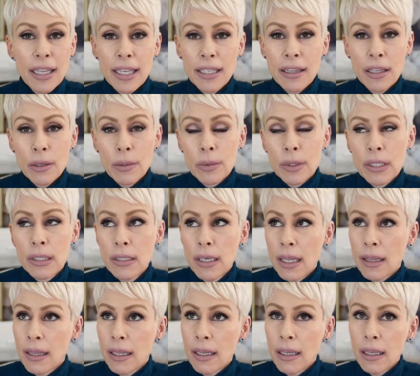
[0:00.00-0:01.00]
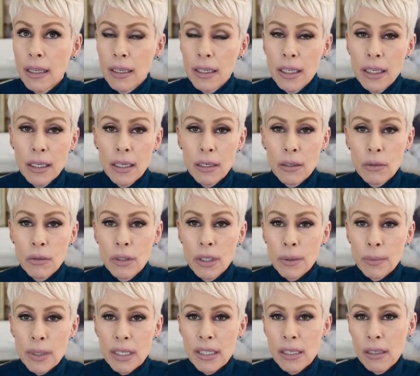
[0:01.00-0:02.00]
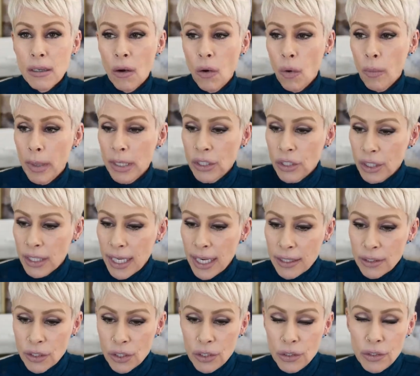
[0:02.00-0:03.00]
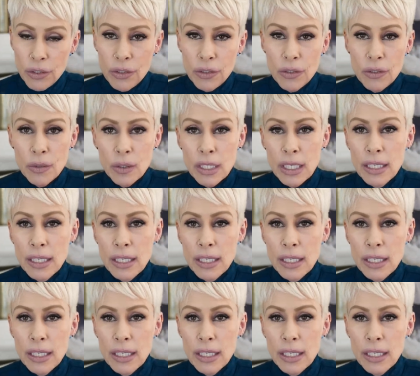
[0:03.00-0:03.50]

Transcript: Like there was nothing, you know, there wasn't a whole bunch of tattoos.